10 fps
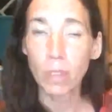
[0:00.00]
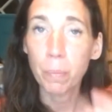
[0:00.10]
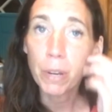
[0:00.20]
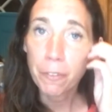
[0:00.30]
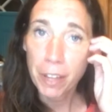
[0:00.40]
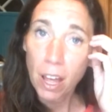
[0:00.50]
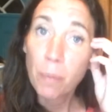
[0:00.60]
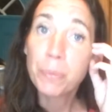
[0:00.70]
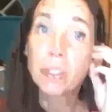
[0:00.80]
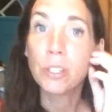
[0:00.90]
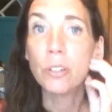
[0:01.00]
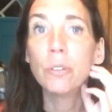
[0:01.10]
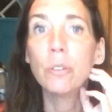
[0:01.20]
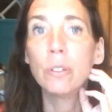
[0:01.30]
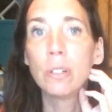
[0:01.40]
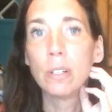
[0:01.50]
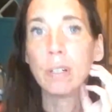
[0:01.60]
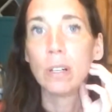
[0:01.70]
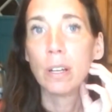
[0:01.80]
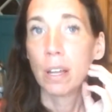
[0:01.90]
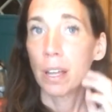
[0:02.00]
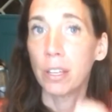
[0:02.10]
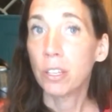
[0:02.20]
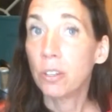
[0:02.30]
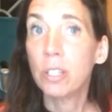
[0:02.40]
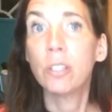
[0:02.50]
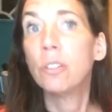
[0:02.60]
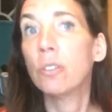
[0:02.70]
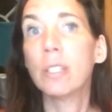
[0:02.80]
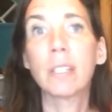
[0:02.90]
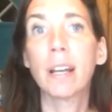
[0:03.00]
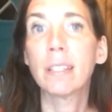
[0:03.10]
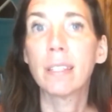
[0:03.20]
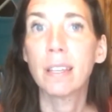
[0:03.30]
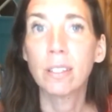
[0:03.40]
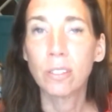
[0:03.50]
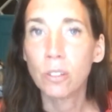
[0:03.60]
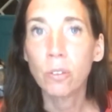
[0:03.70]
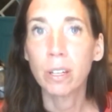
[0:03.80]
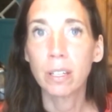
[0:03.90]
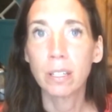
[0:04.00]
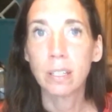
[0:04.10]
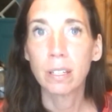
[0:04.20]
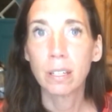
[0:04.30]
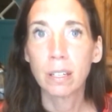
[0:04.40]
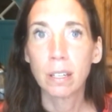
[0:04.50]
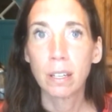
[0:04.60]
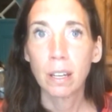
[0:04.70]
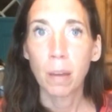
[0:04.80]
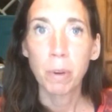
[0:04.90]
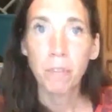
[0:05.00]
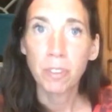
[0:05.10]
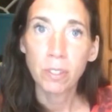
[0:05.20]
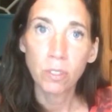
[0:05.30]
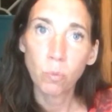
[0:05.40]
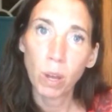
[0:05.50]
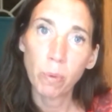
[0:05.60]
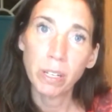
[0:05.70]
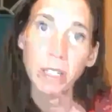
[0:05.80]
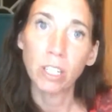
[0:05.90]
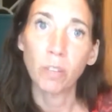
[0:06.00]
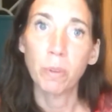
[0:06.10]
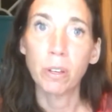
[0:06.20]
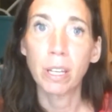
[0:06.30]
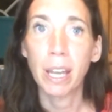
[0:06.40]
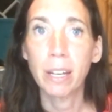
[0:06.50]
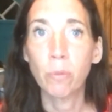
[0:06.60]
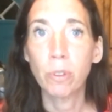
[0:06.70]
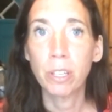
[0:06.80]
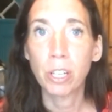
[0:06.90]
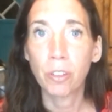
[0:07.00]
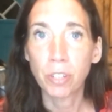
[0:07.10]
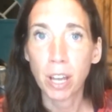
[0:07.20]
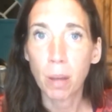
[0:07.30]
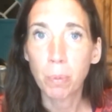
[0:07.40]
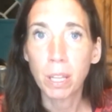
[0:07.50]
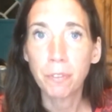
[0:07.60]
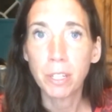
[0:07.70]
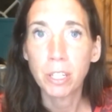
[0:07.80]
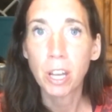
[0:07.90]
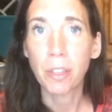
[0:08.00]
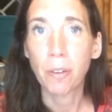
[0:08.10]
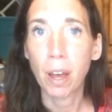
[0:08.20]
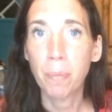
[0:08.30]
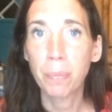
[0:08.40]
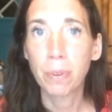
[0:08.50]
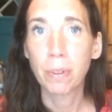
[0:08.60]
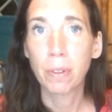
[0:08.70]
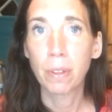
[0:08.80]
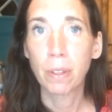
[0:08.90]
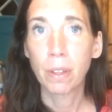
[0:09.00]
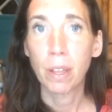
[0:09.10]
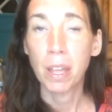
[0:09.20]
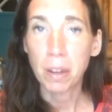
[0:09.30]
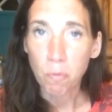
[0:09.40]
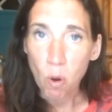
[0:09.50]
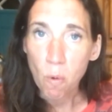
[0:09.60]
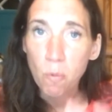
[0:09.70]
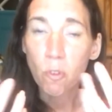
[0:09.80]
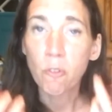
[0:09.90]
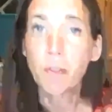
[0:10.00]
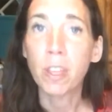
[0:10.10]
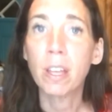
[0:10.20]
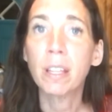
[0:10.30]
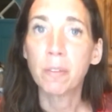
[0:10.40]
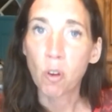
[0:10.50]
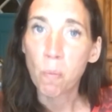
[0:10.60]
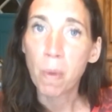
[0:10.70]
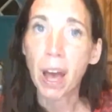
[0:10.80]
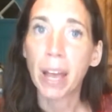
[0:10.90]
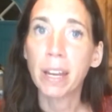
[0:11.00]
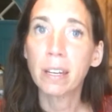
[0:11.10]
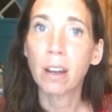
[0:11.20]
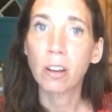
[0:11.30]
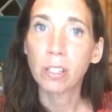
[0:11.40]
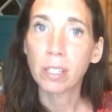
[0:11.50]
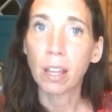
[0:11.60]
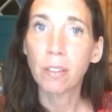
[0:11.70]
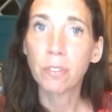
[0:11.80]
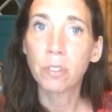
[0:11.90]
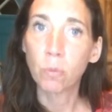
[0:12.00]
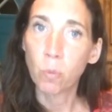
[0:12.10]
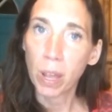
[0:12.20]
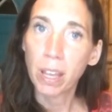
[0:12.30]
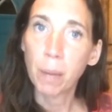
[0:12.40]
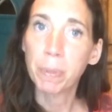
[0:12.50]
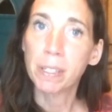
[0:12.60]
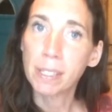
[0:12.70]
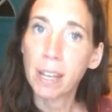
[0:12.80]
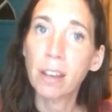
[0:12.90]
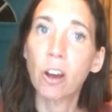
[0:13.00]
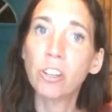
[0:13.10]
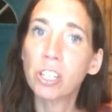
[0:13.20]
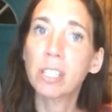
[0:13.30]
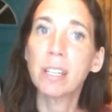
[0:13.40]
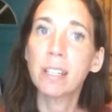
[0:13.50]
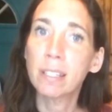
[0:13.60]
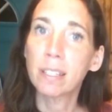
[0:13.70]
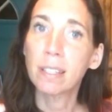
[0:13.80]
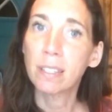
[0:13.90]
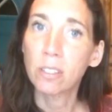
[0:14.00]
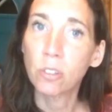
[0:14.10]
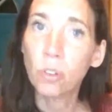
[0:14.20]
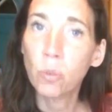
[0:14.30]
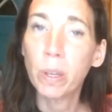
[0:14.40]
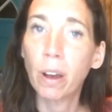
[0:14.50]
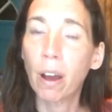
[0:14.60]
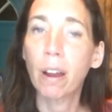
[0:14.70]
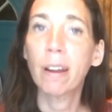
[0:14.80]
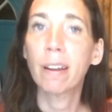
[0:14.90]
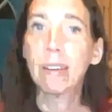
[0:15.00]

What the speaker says: But if it helps you, and you need to do these kinds of things, do it. I mean, if this is the way we need to communicate with each other to help lift each other up and reveal and remind ourselves to wake up and stay consciousness, and this is who we are,